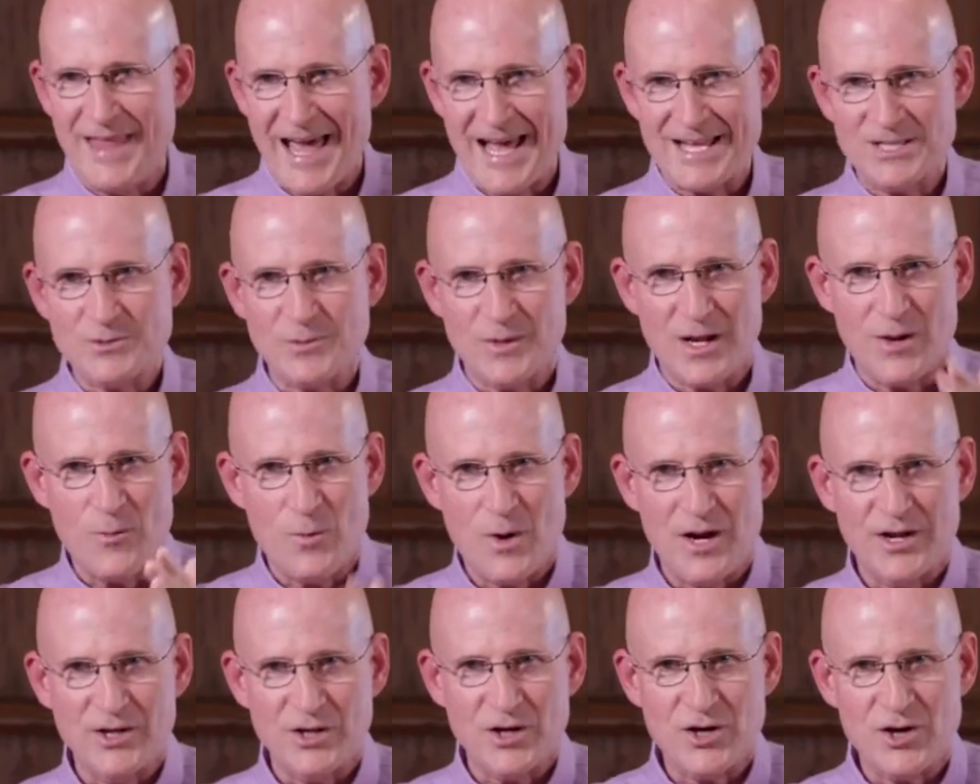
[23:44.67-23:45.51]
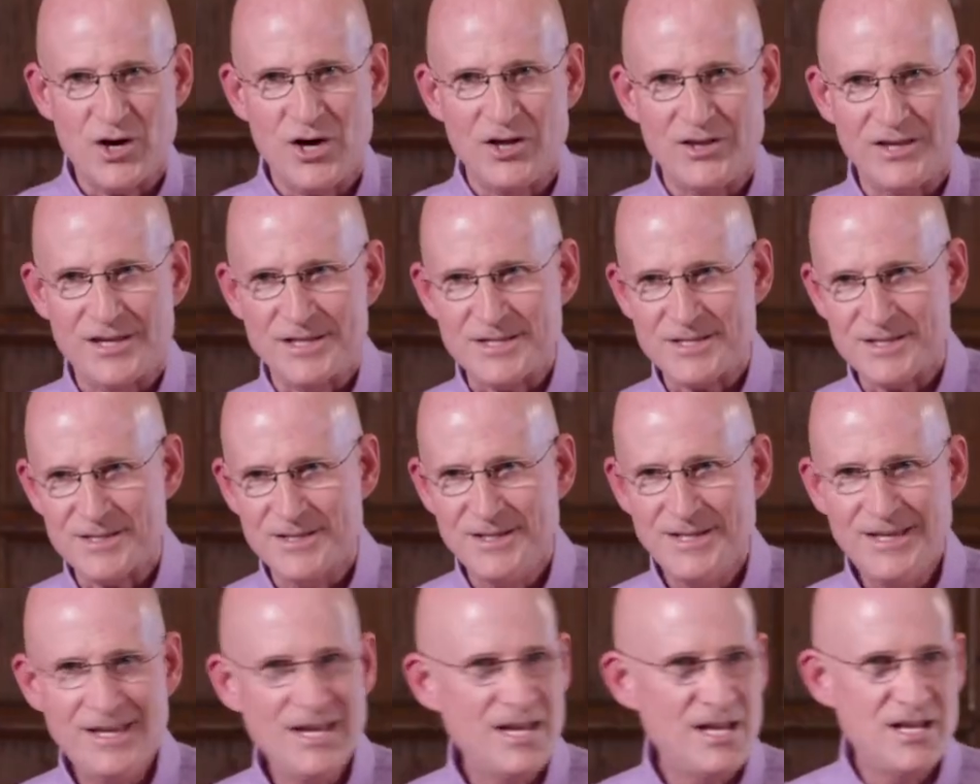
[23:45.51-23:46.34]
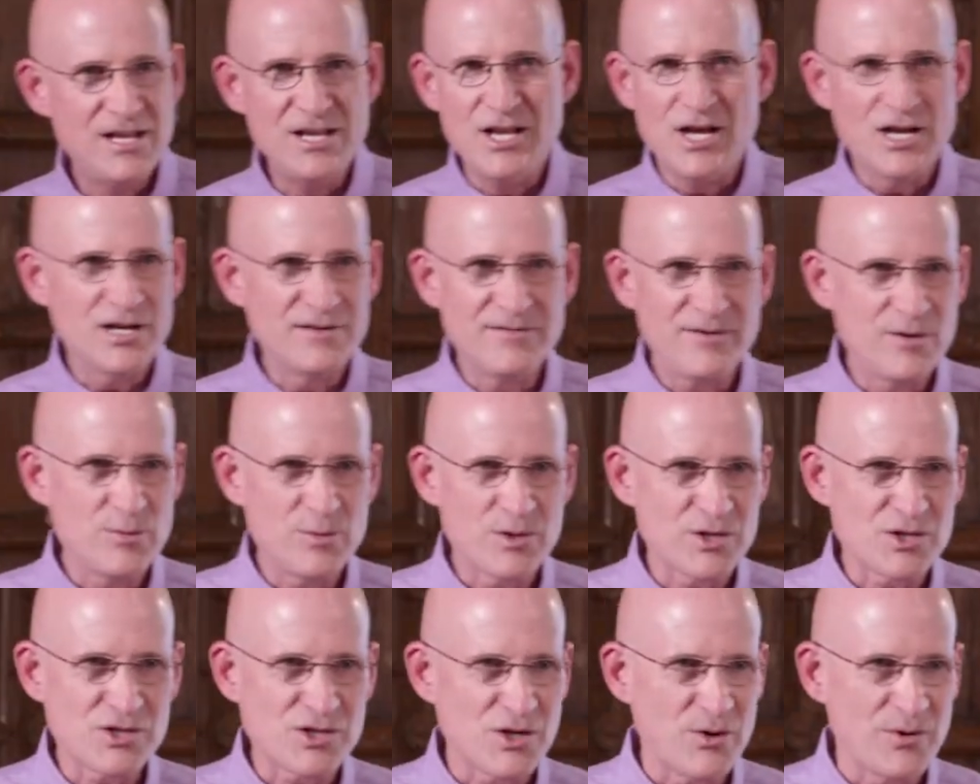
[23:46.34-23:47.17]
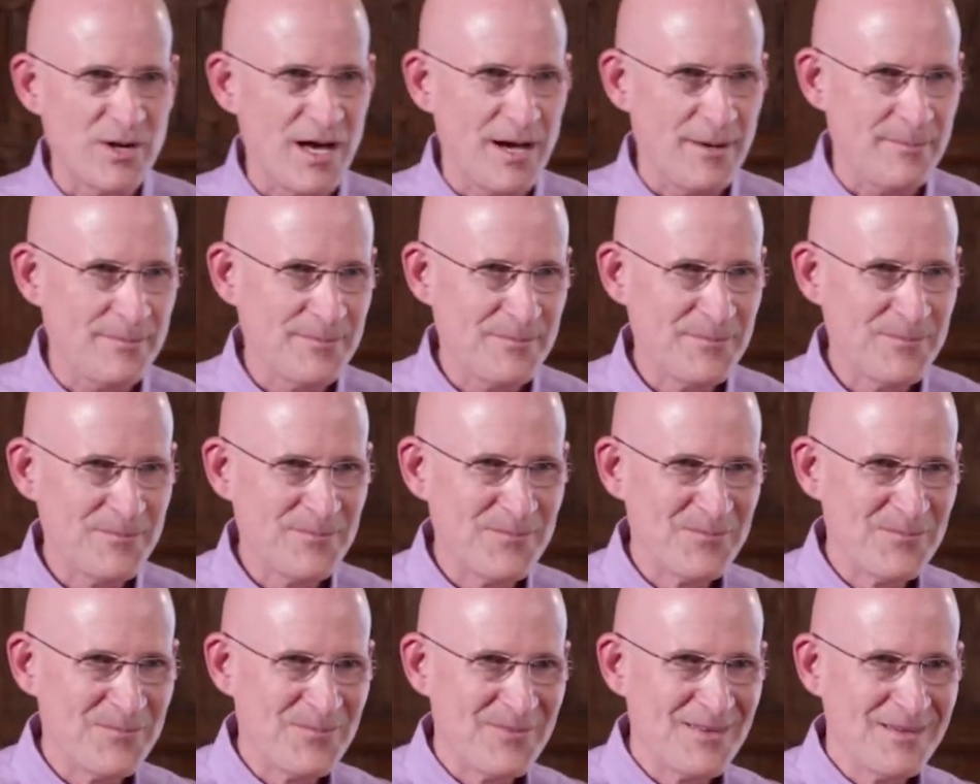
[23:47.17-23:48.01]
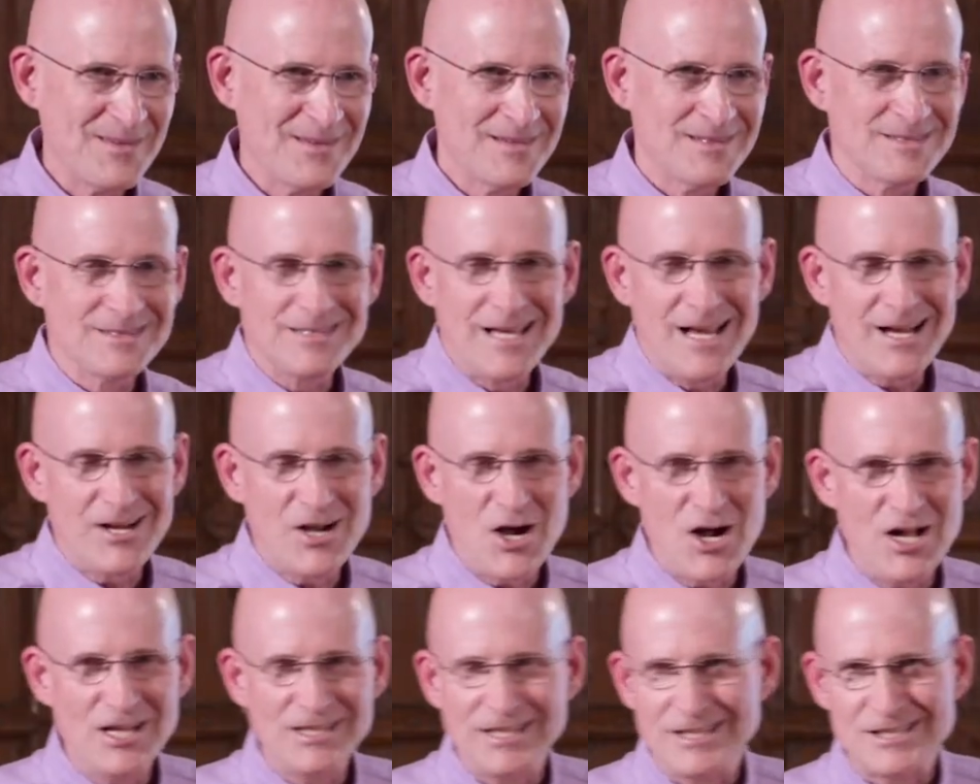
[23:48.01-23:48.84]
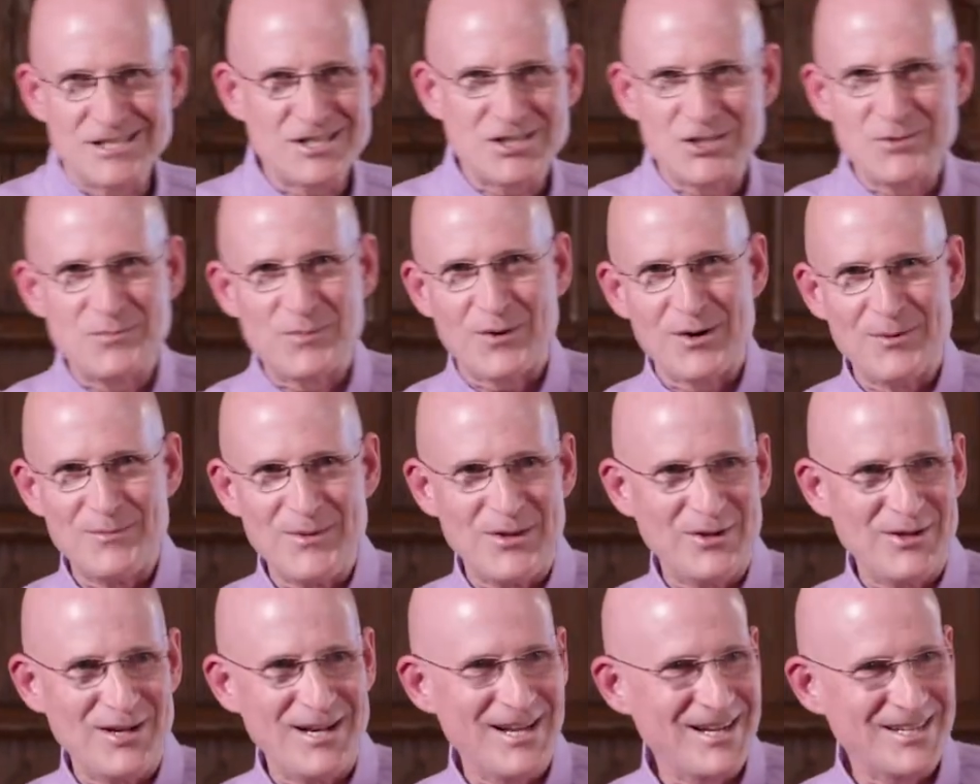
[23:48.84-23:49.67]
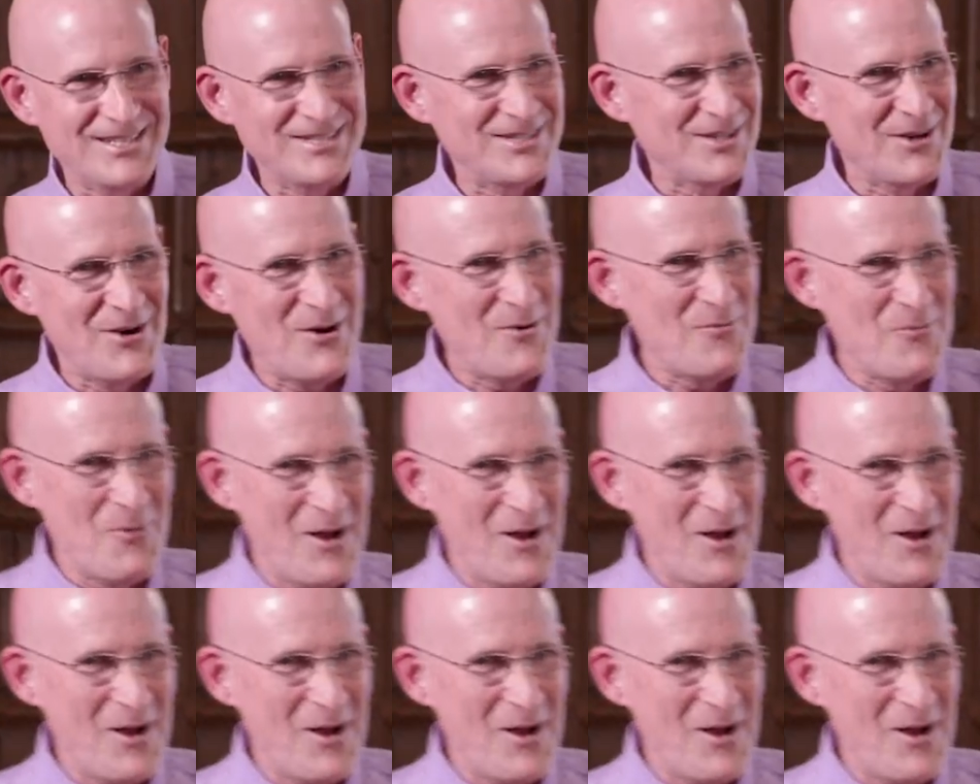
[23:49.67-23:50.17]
That's what I wanted to call this. None of you would have shown up. I called it super immunity because you all